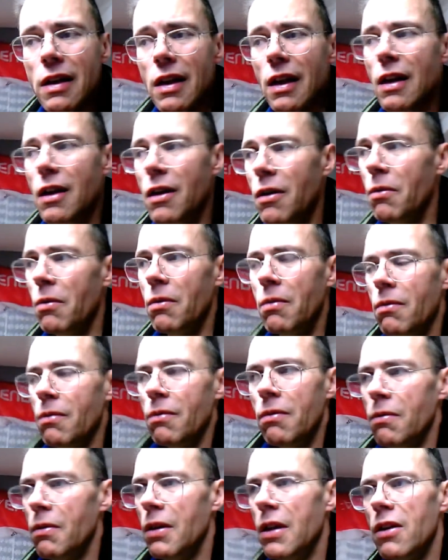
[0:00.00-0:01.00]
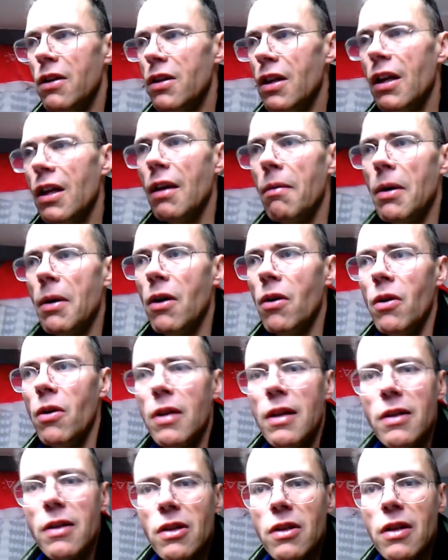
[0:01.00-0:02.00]
you know when you're thinking about
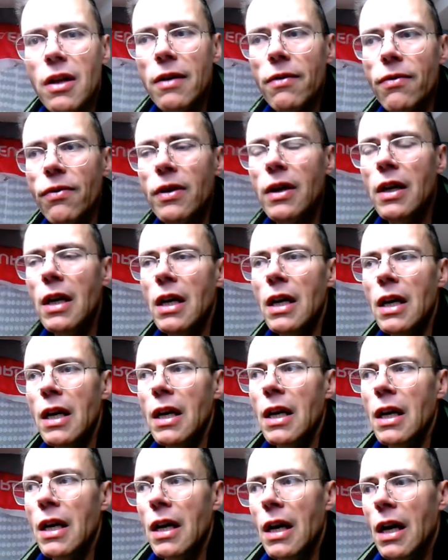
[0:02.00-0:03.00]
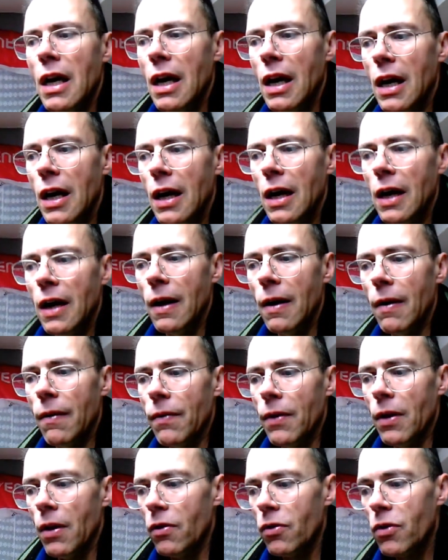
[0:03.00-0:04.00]
all this stuff uh,
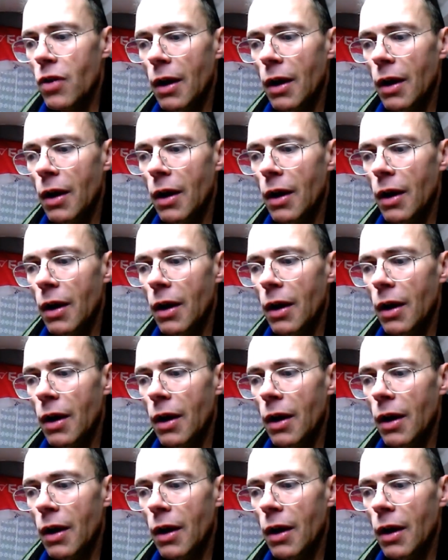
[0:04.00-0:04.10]
on